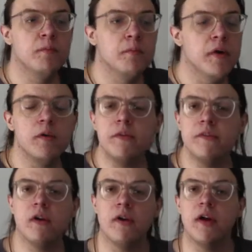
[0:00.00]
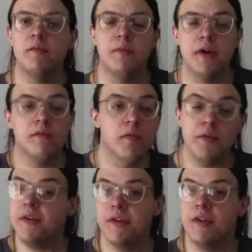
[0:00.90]
Paul would start out by
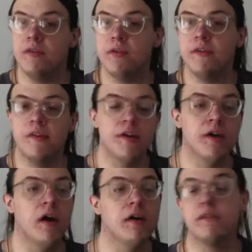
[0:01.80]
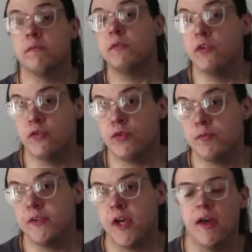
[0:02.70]
going to the Jewish synagogues, Jewish
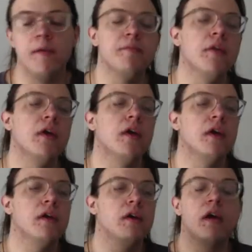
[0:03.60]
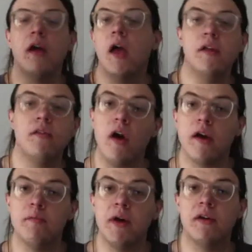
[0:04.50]
Messiah, and
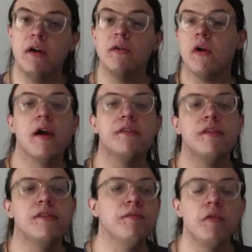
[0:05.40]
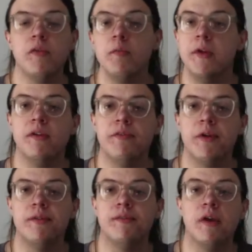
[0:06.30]
talk about how Christ is the fulfillment of
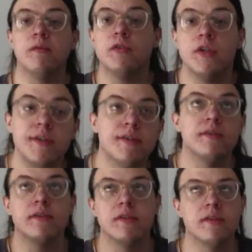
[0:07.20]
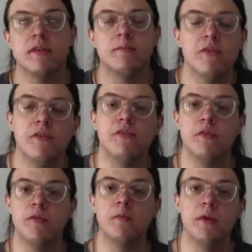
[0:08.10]
those, how Jesus is the
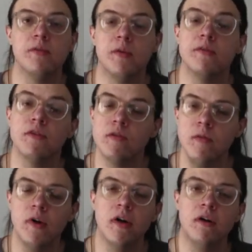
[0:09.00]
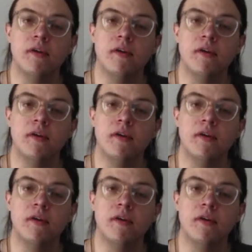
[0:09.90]
fulfillment of those, Yeshua.